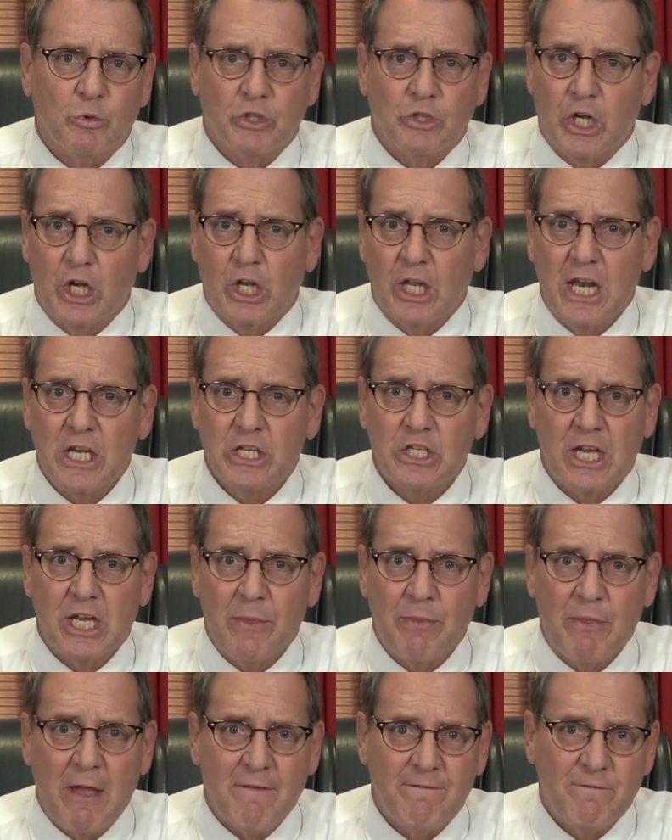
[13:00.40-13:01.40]
was going to let us
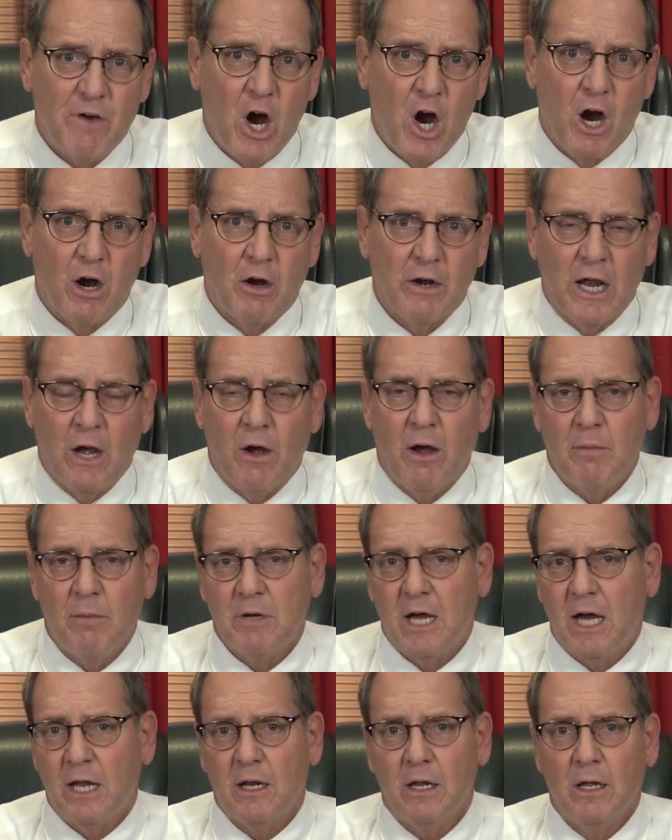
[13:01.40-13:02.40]
get that far. Now, I'm
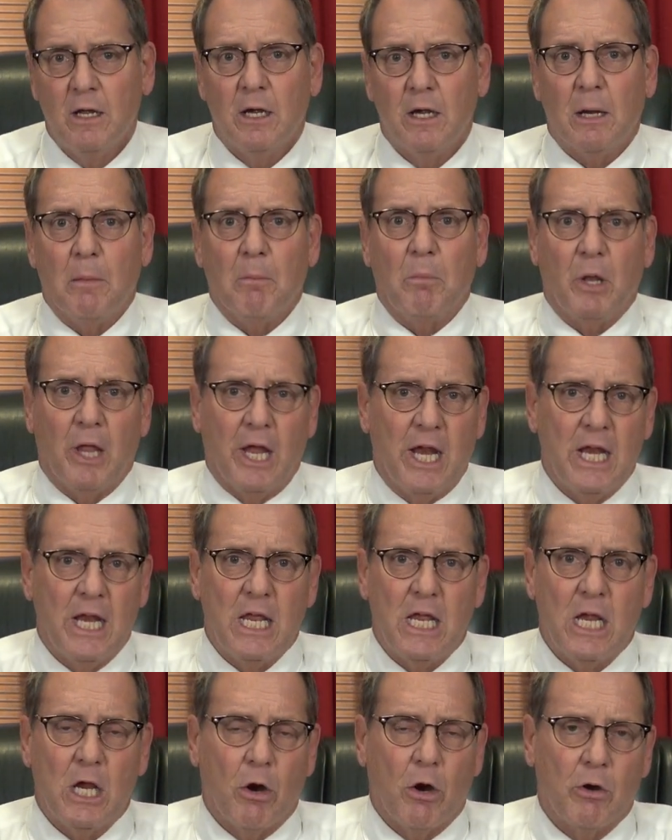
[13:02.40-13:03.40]
not
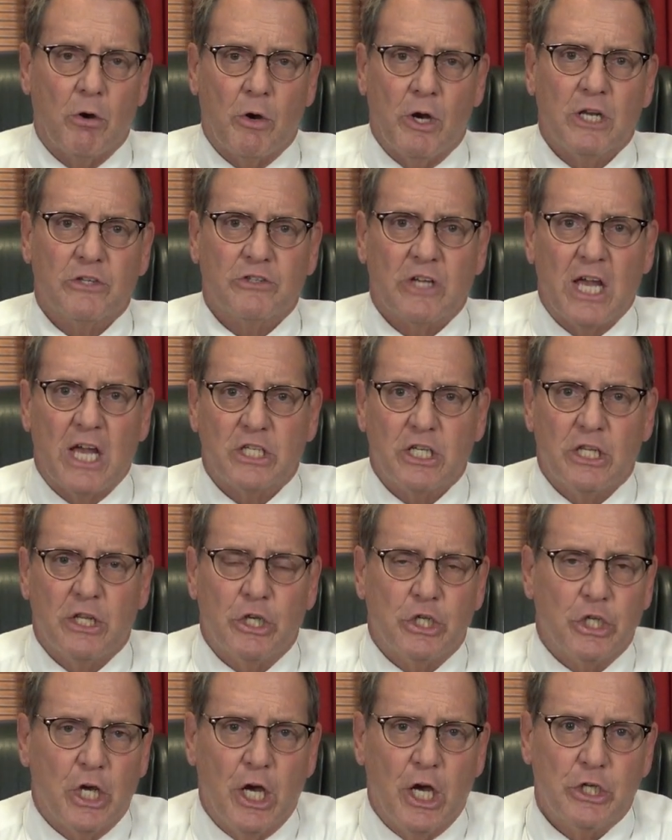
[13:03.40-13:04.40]
complaining or criticizing
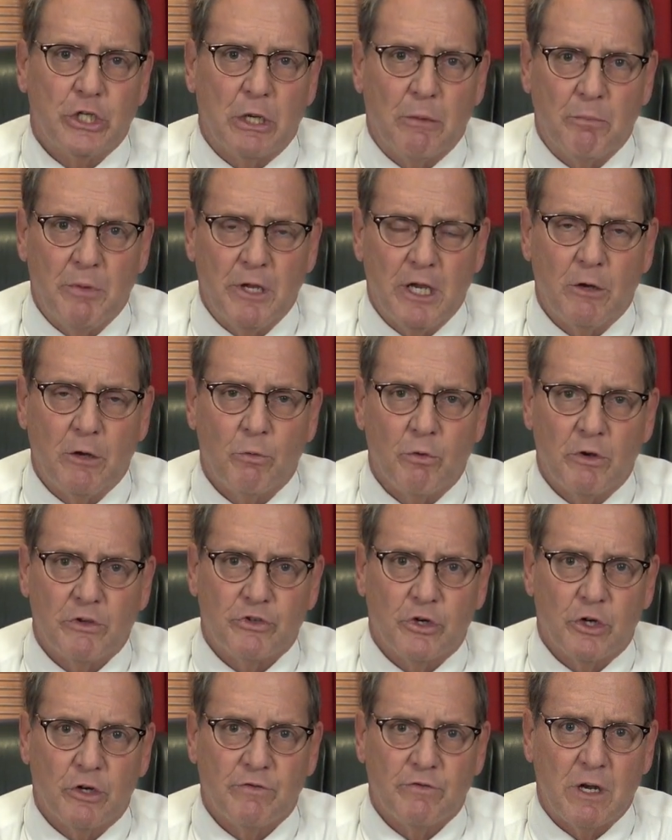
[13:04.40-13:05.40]
the judge. I'm being
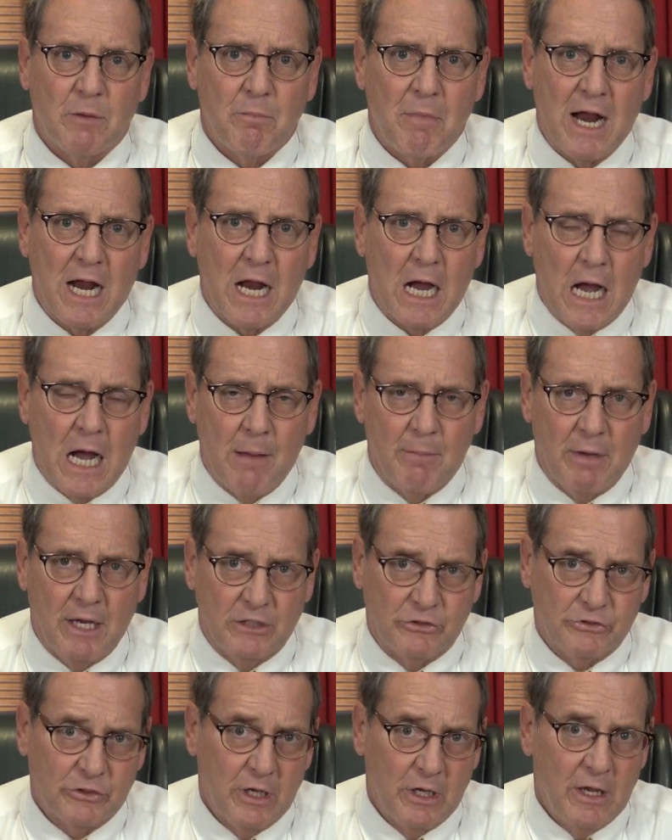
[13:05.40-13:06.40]
reserved in my
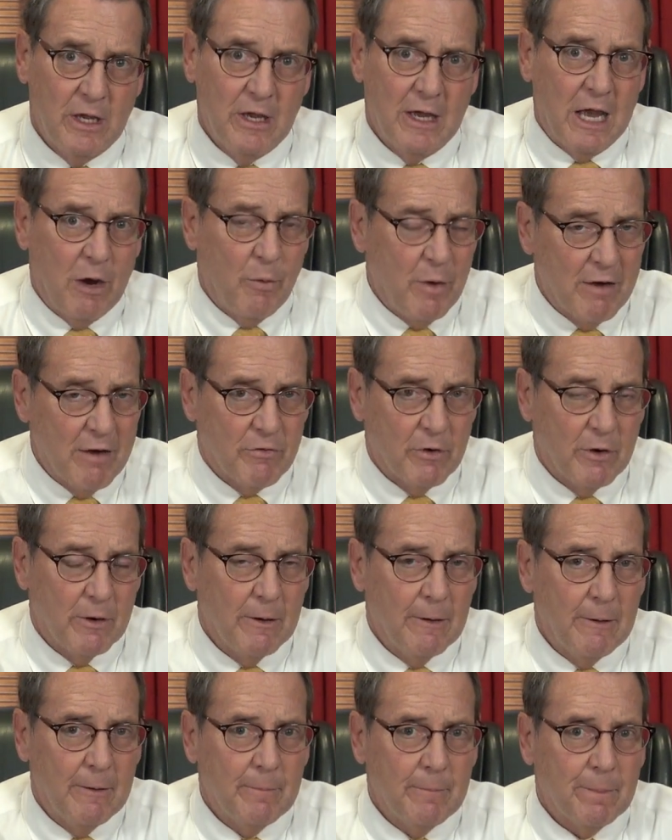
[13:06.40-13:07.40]
comments. However,
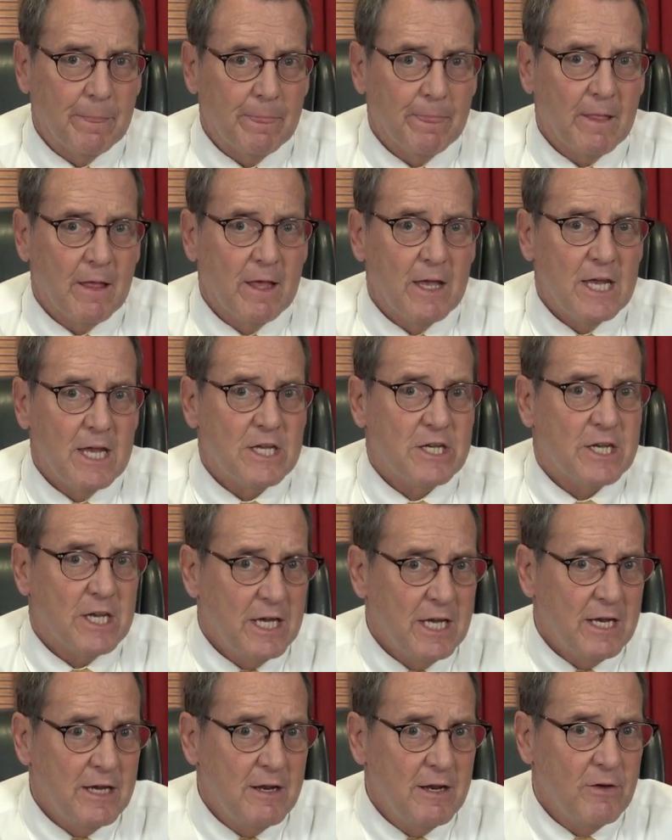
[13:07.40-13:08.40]
he
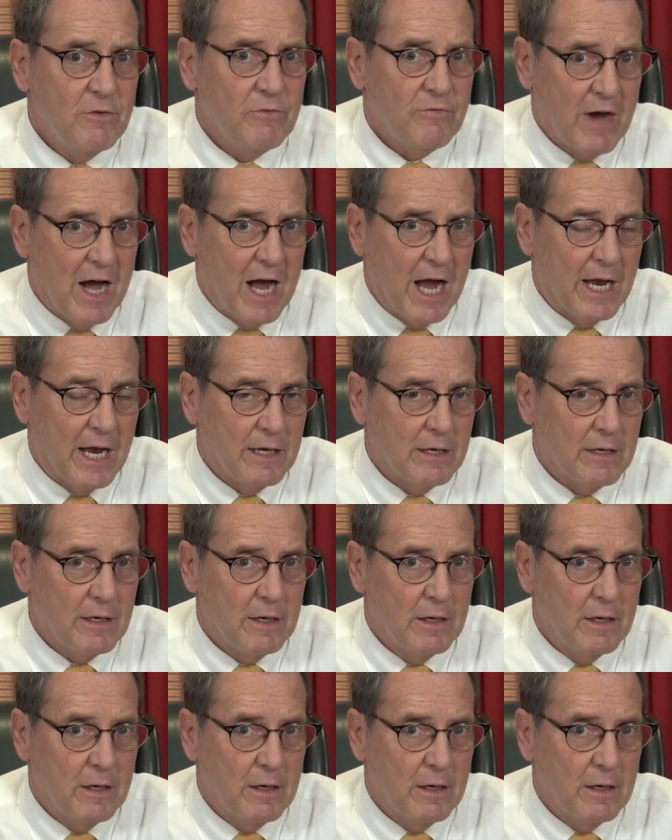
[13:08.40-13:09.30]
did find